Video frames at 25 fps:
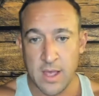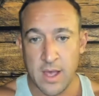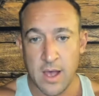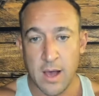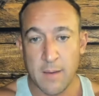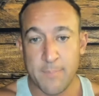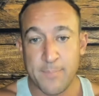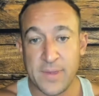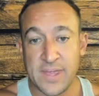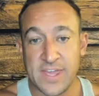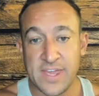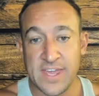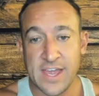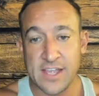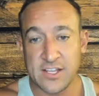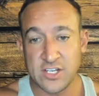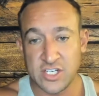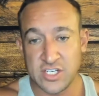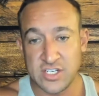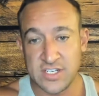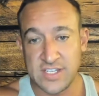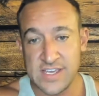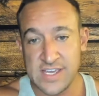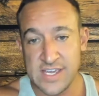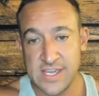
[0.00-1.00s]
a
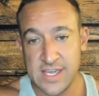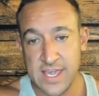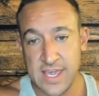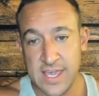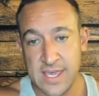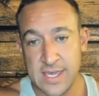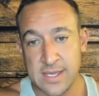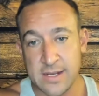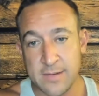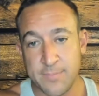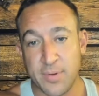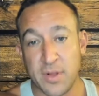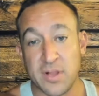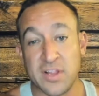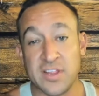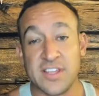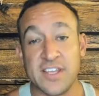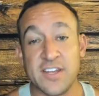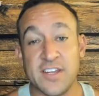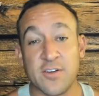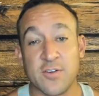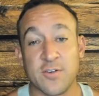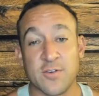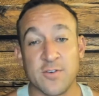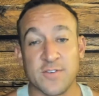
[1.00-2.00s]
PhD in
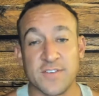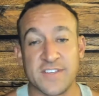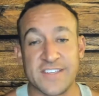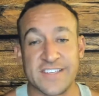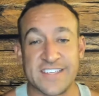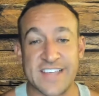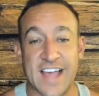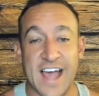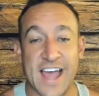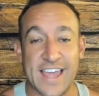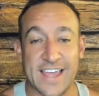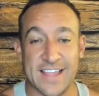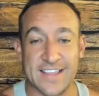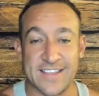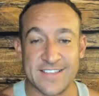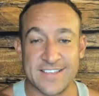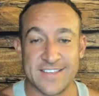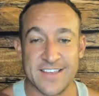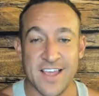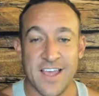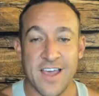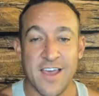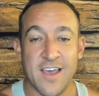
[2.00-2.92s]
political science.